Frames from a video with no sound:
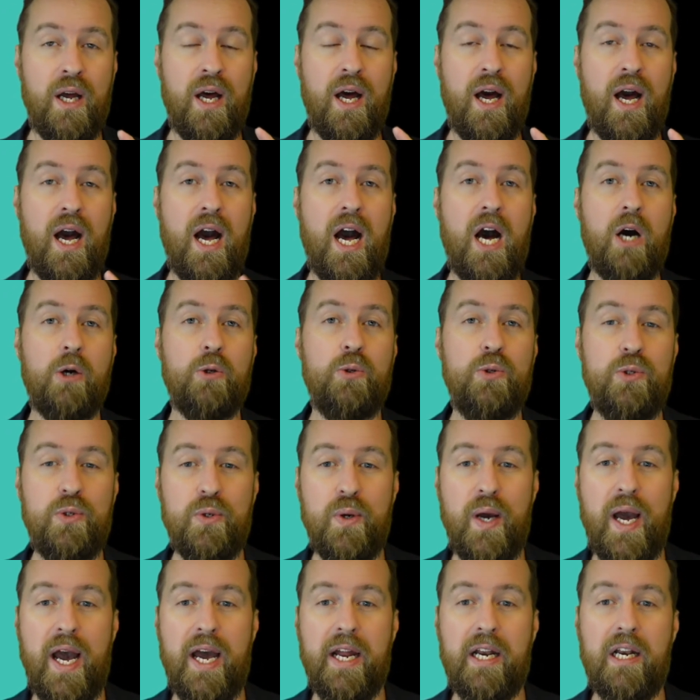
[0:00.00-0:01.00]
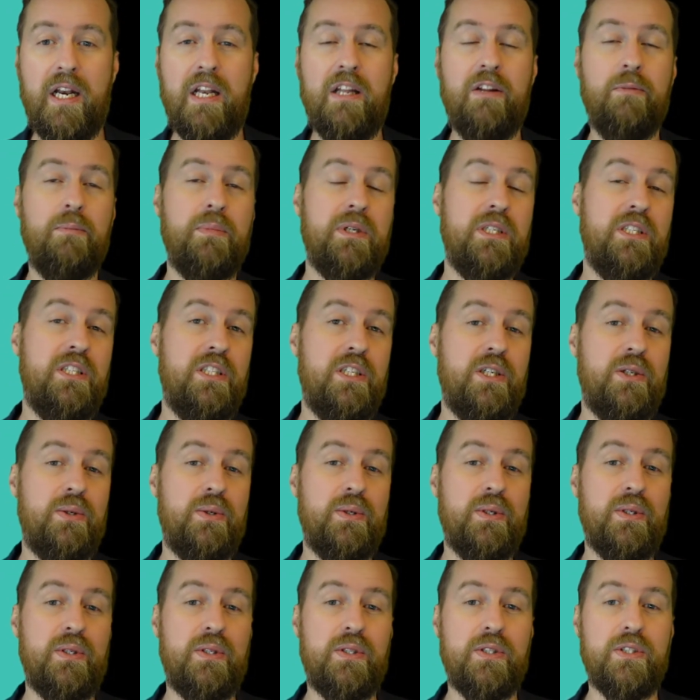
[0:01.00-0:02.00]
How do you handle the
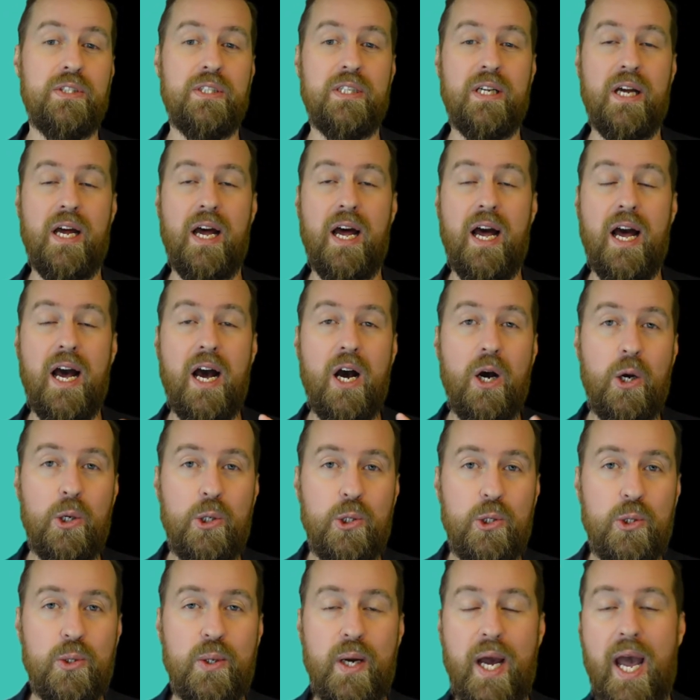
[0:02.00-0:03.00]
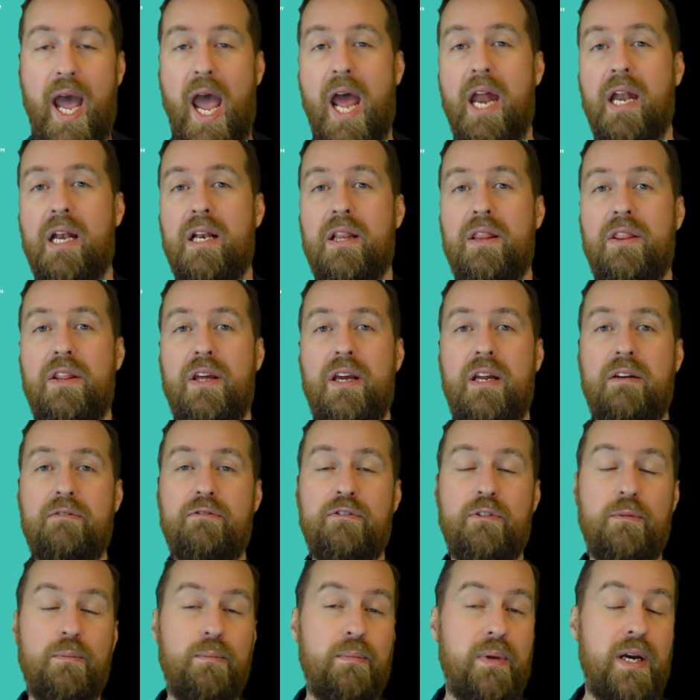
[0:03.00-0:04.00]
materials? How do you handle the
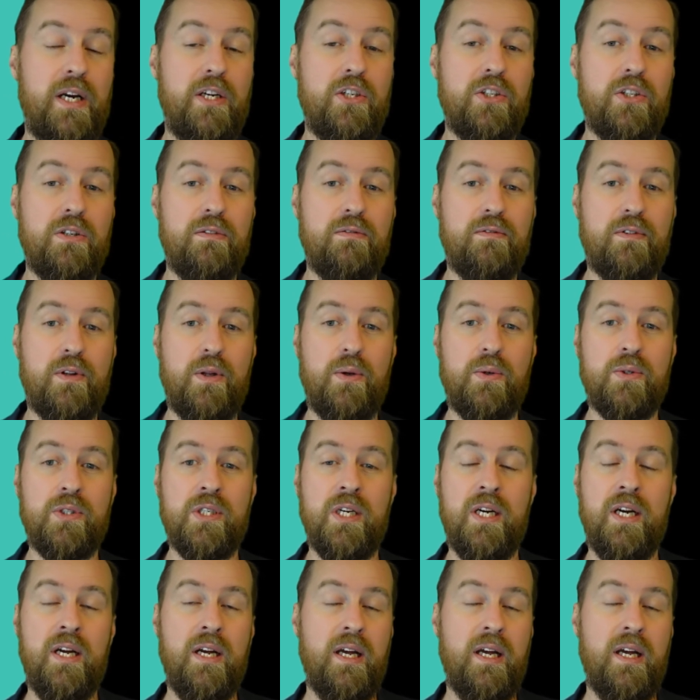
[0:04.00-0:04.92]
information flows?